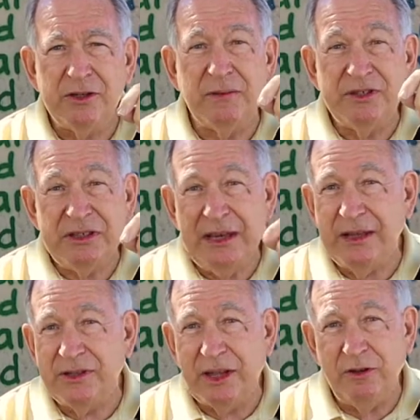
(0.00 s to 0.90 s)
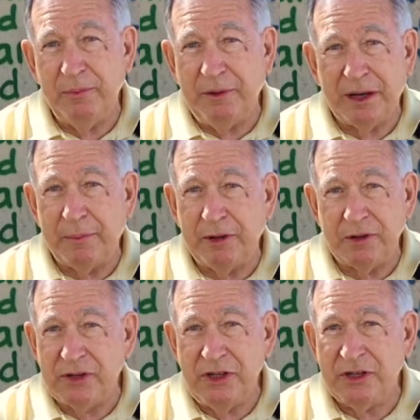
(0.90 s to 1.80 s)
of seeds that you pick up at
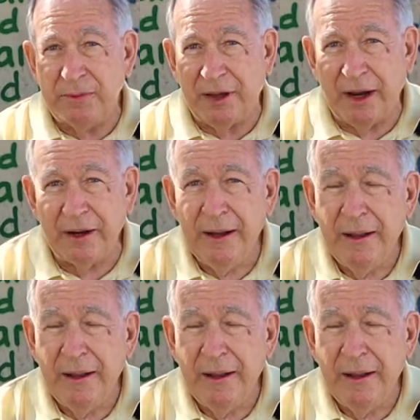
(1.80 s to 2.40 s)
your seed supplier.